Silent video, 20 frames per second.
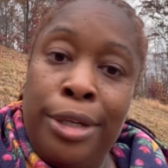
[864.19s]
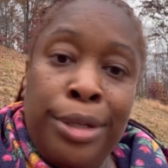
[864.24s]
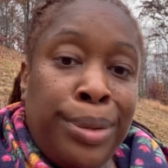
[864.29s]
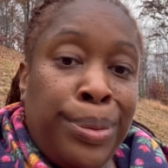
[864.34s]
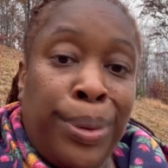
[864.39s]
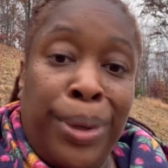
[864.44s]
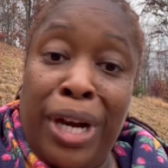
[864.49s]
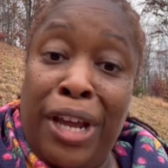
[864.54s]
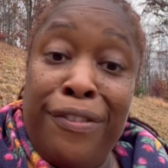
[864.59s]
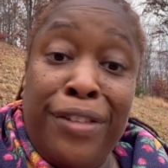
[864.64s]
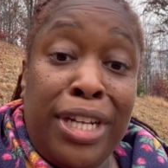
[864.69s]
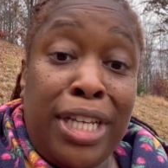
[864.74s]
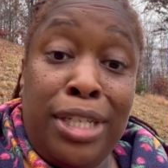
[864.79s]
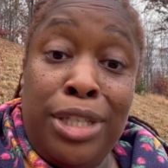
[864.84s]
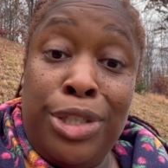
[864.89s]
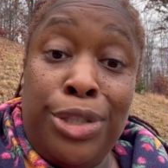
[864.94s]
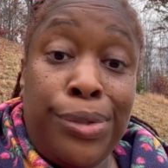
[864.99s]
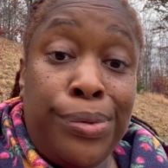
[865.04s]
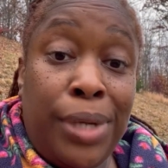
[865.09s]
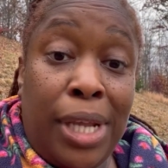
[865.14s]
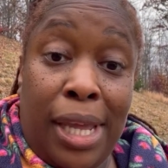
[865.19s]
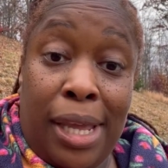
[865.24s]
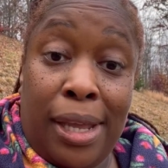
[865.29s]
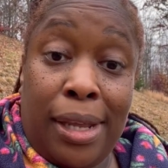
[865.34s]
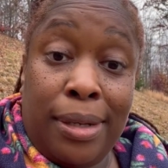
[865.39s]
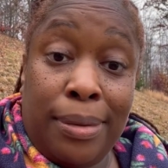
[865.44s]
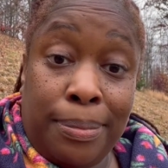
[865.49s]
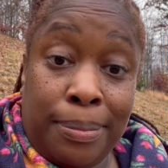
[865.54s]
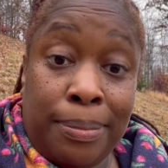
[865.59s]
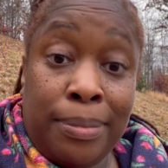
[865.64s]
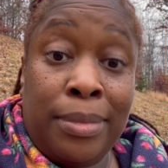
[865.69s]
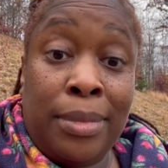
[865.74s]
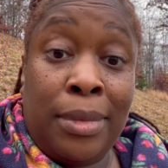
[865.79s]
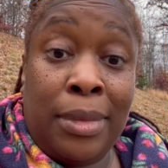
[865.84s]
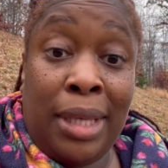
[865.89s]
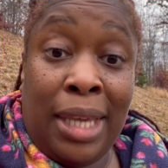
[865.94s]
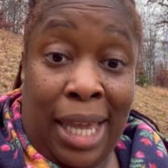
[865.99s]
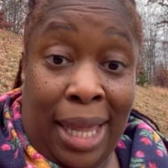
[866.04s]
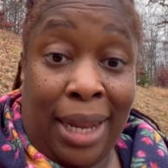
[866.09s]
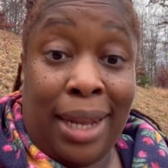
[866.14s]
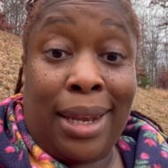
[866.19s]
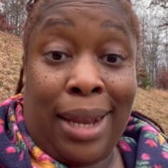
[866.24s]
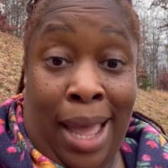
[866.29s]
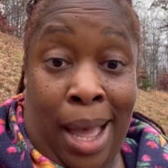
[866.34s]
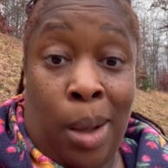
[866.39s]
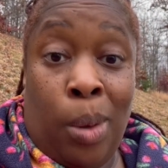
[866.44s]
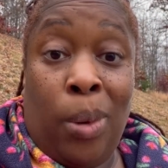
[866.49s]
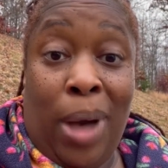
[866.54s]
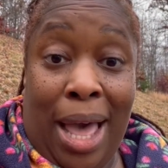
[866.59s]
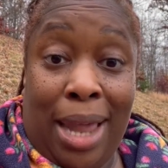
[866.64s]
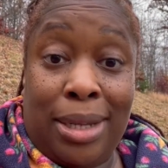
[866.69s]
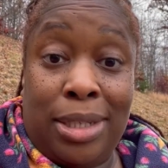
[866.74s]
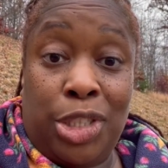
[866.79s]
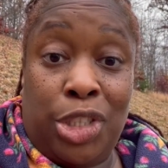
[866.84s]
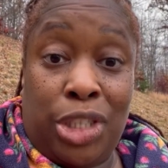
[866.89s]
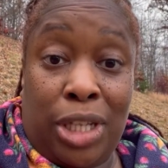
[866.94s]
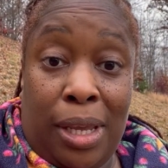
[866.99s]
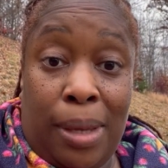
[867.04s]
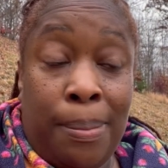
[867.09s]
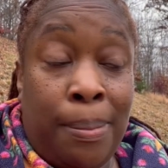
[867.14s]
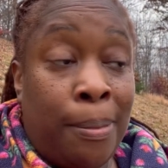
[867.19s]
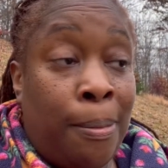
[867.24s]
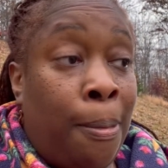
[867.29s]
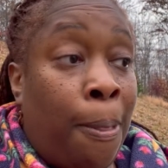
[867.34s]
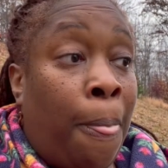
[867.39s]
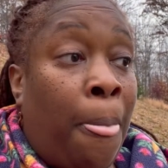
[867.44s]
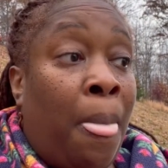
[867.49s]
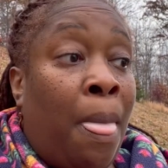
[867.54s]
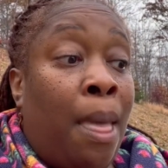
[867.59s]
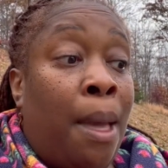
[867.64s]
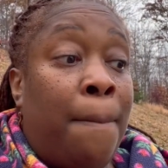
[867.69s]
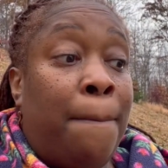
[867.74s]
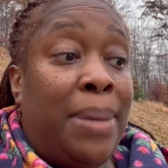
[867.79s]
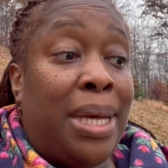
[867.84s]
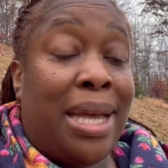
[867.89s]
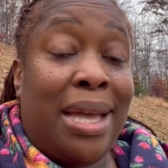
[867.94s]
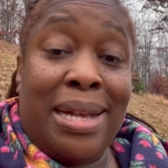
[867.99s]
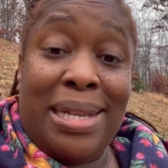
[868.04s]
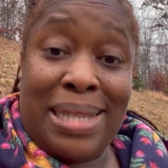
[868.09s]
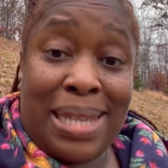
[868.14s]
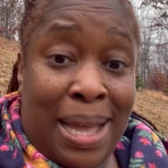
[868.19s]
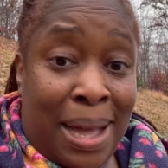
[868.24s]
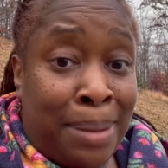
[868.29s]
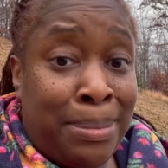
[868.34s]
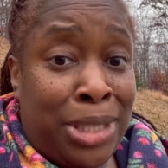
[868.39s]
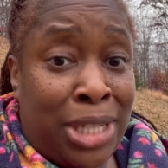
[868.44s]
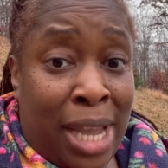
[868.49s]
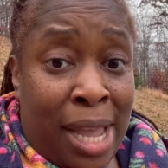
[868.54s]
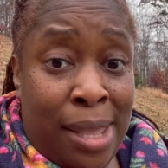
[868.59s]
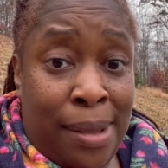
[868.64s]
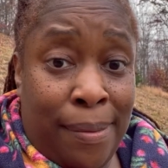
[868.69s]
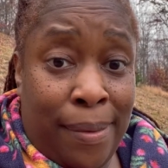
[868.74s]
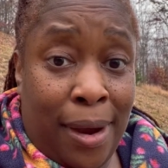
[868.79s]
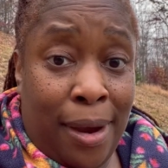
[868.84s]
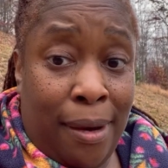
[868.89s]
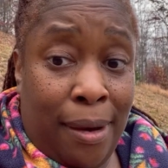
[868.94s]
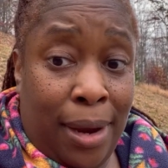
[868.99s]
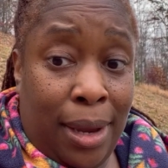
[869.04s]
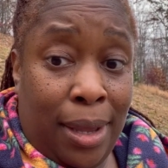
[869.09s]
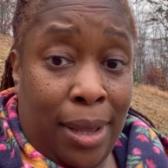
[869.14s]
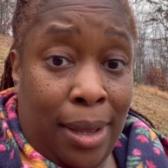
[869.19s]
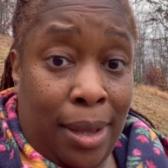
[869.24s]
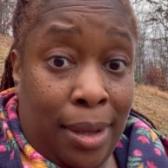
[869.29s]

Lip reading: whatever it is you need, get it now while it's cheap, because come January,